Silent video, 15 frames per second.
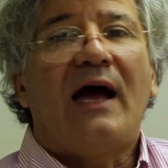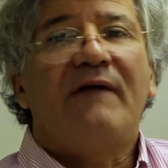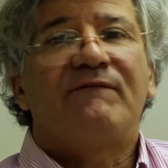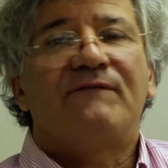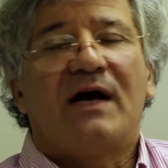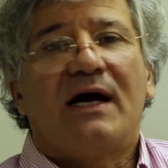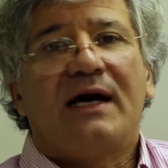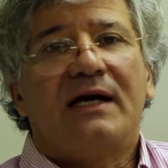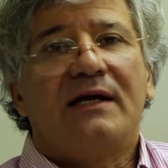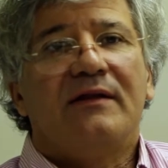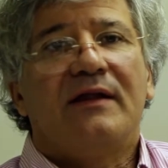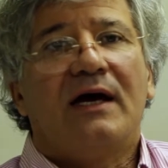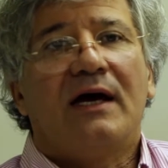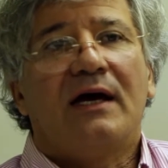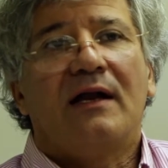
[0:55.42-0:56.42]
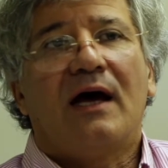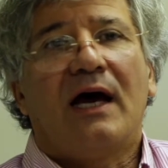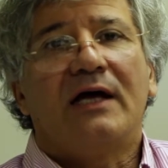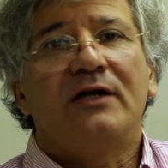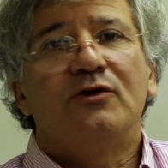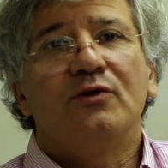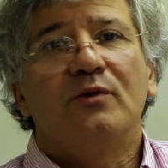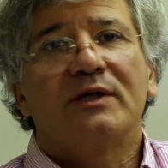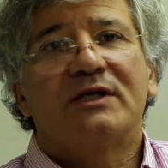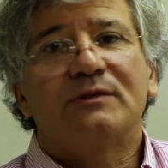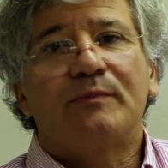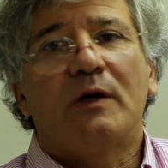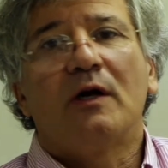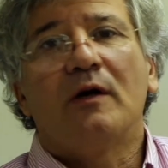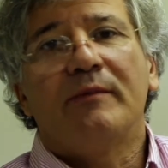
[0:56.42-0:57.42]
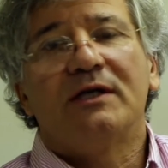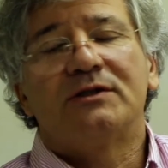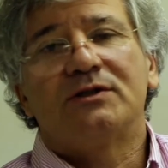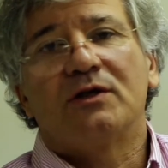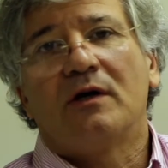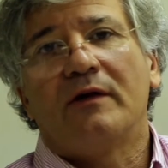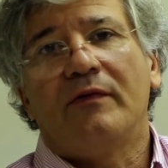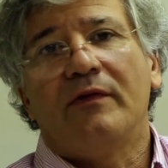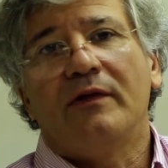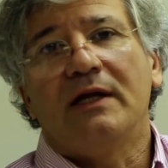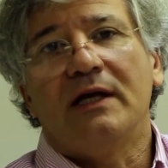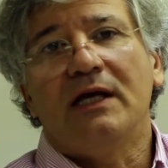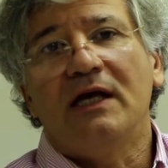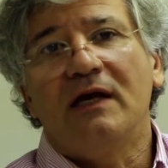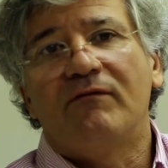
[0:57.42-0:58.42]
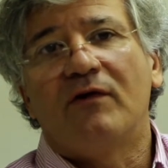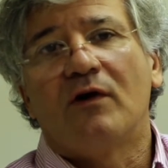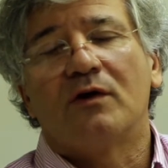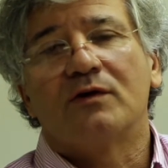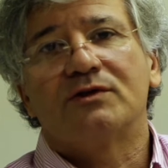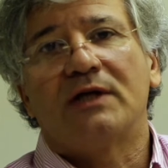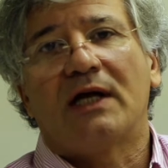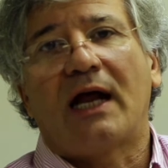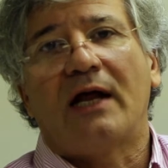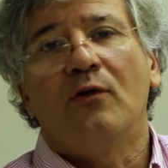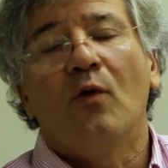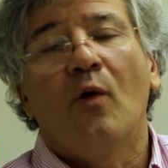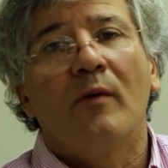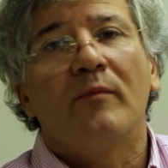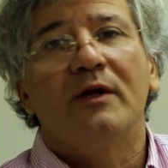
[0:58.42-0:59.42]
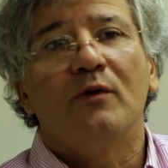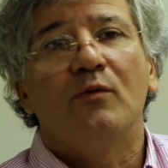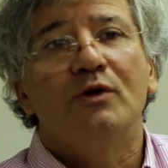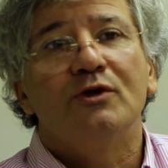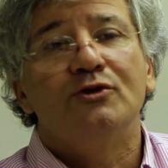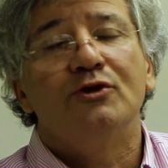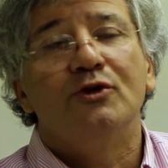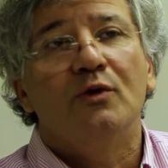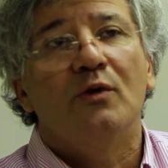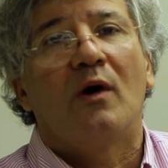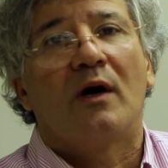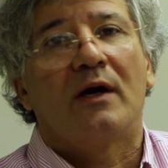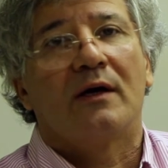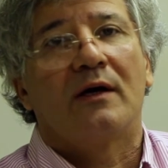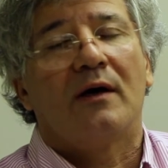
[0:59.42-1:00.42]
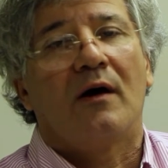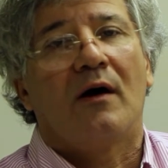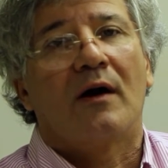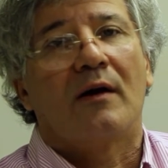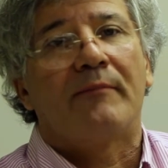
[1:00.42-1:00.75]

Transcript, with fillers: I find that I do experiments on the EVOS that I normally wouldn't do on a,